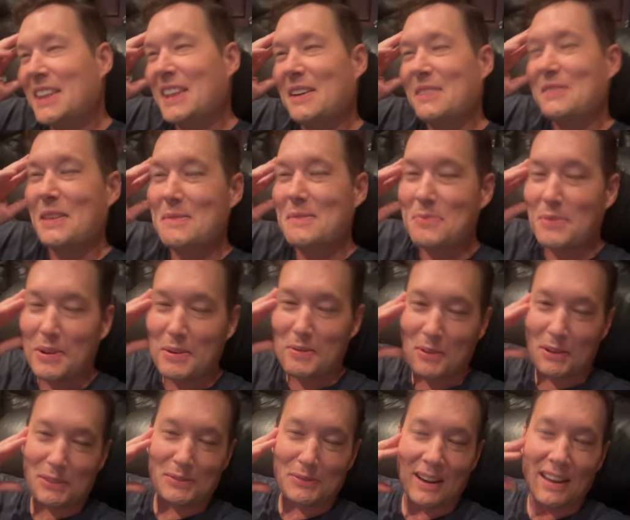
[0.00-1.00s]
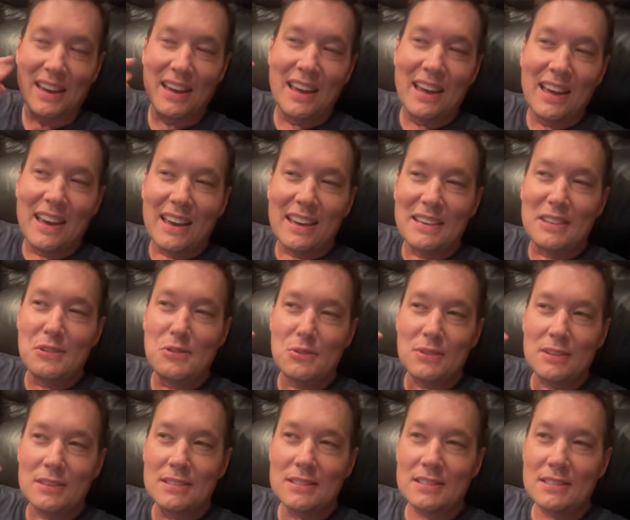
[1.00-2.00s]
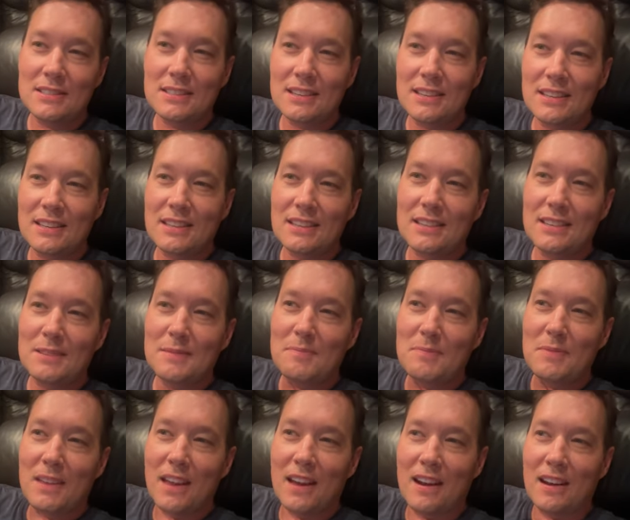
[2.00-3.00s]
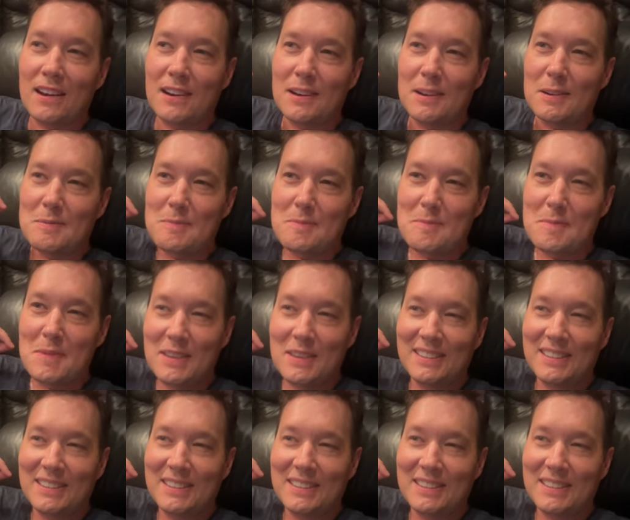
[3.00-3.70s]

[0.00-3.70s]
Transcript: that that point was fine. You could see um,